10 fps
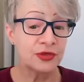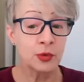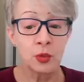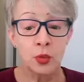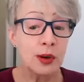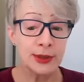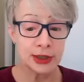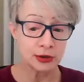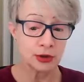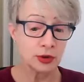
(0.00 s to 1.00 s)
the
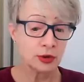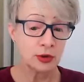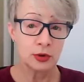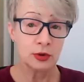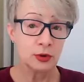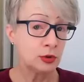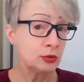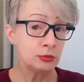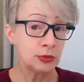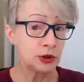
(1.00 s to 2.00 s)
woman
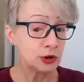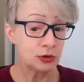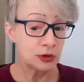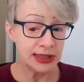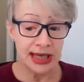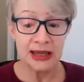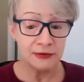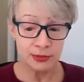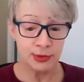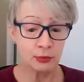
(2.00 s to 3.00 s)
whom you
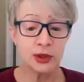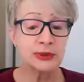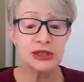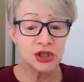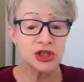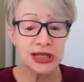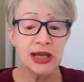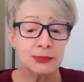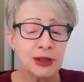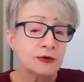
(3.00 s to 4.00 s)
gave to be with me, she
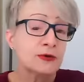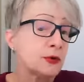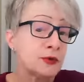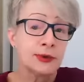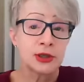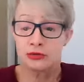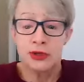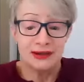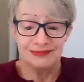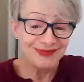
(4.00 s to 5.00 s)
gave me the fruit from the
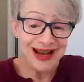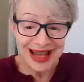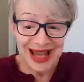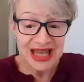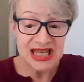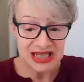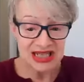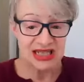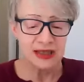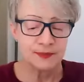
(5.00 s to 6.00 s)
tree and I
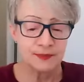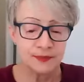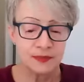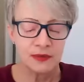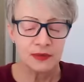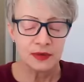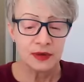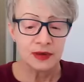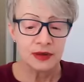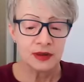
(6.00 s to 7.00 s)
ate.
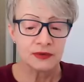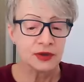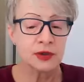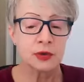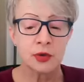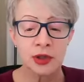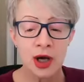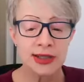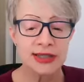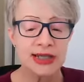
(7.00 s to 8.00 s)
Then the Lord
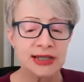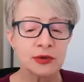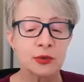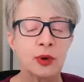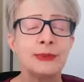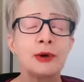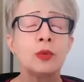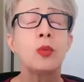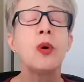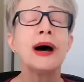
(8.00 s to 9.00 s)
God said to the
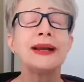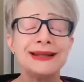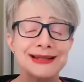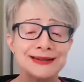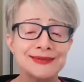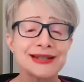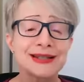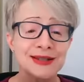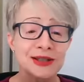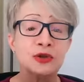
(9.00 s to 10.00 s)
woman, what is
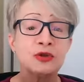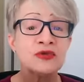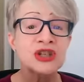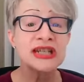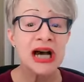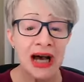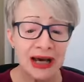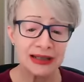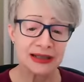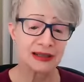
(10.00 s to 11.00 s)
this that you've
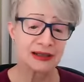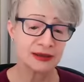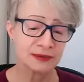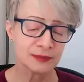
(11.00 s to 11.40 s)
done?